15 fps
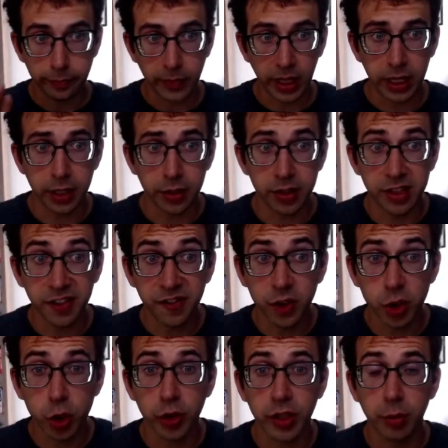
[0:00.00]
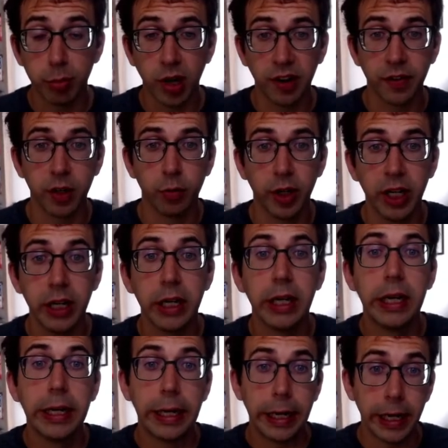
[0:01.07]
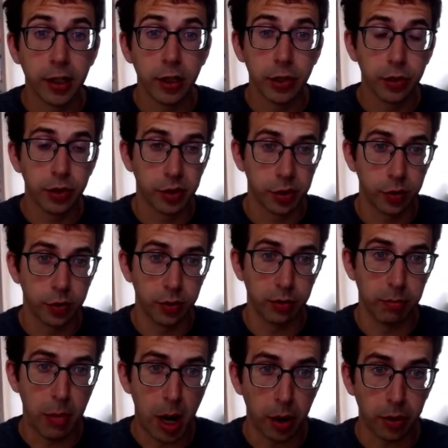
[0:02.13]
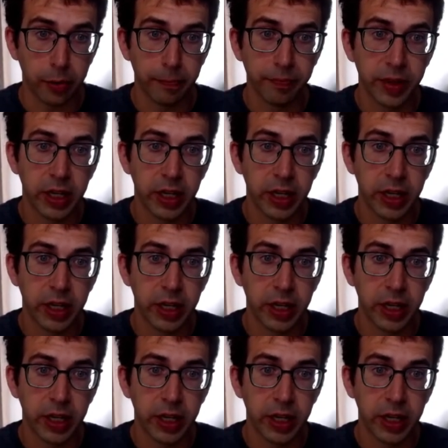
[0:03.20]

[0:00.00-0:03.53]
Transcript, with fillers: in a differentially private way into the student model.